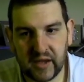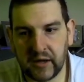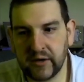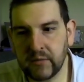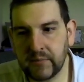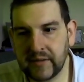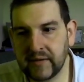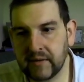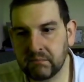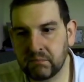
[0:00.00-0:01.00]
and I don't
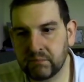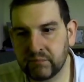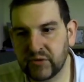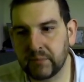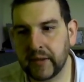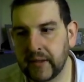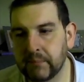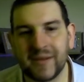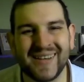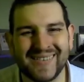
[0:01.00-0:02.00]
mean to be
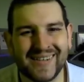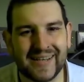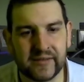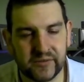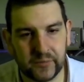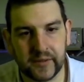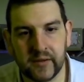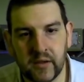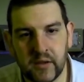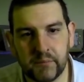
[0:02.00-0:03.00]
belittling to it,